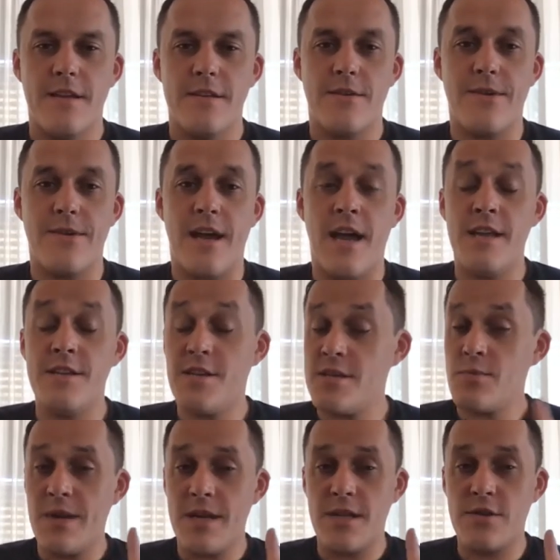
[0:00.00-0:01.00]
So I
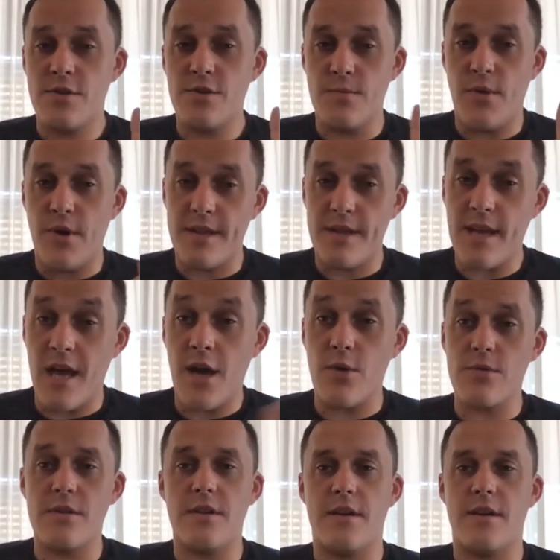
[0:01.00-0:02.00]
just wanted to point
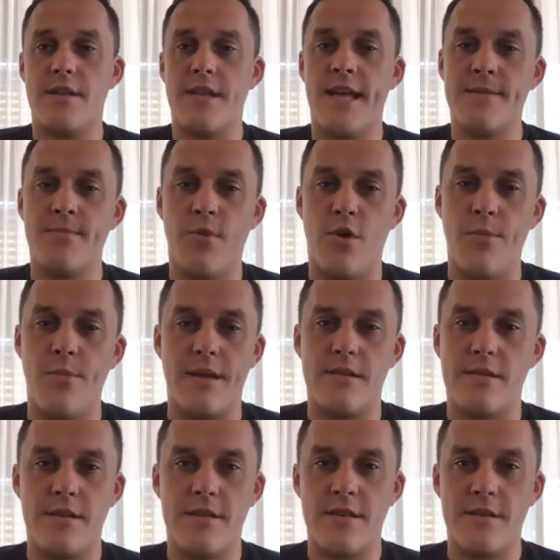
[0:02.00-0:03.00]
out that moment
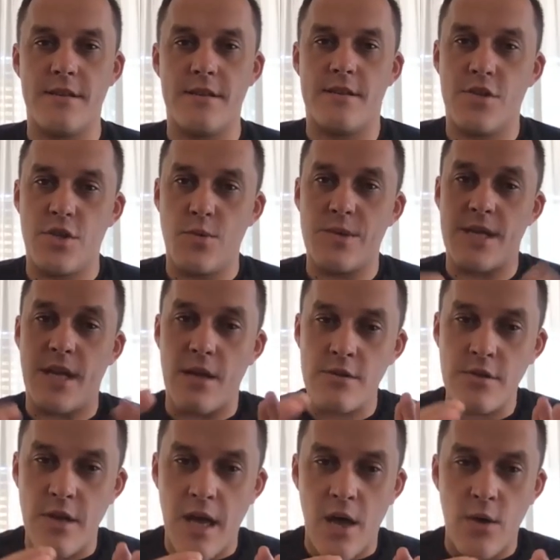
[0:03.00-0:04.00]
that she was
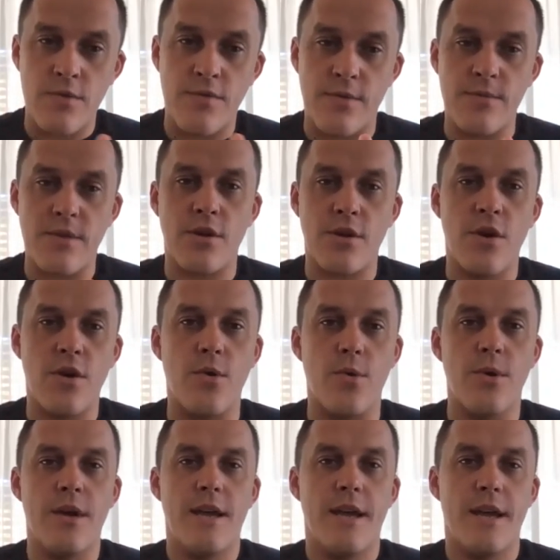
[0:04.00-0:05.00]
also out from the
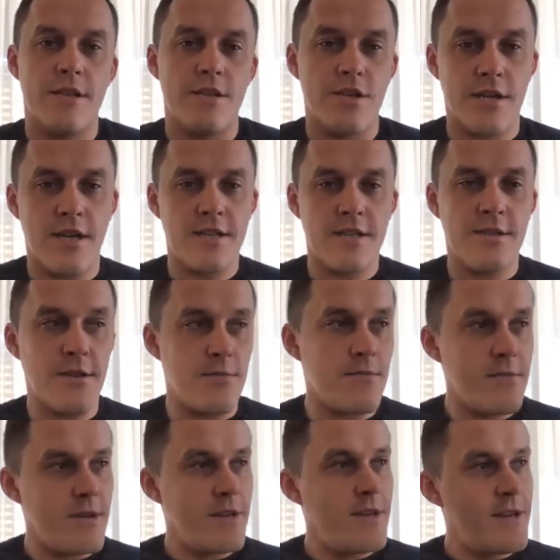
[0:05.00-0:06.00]
goal and she got some